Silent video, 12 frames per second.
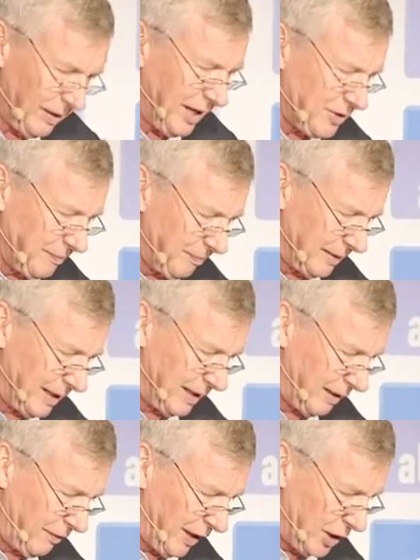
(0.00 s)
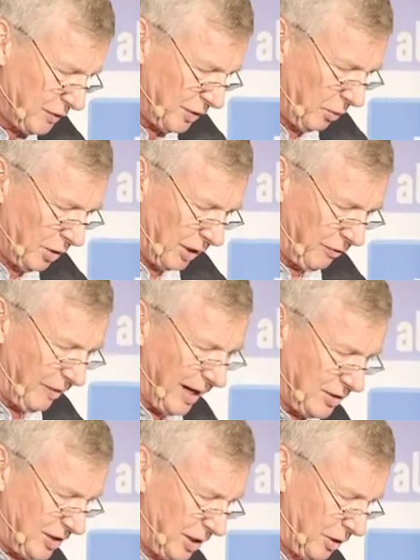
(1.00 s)
at this. And for those of you who work for
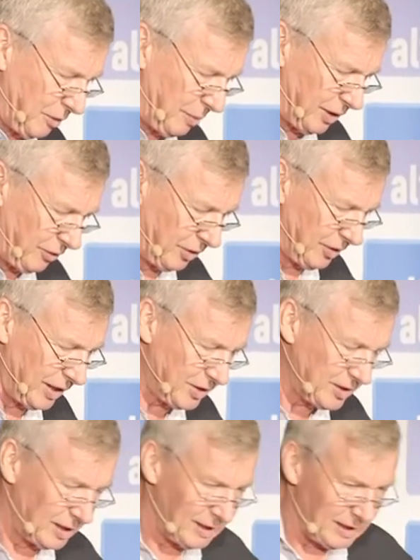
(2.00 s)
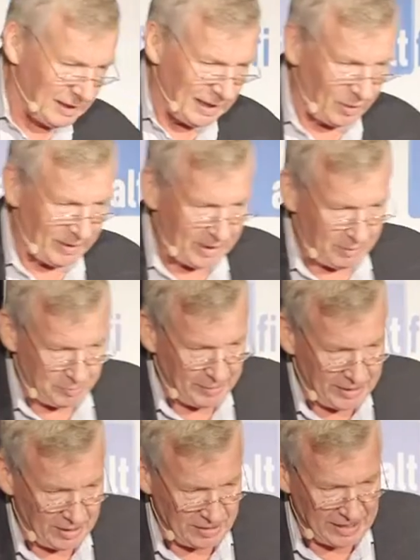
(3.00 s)
ASIC, you'll have been through this. Greg has been at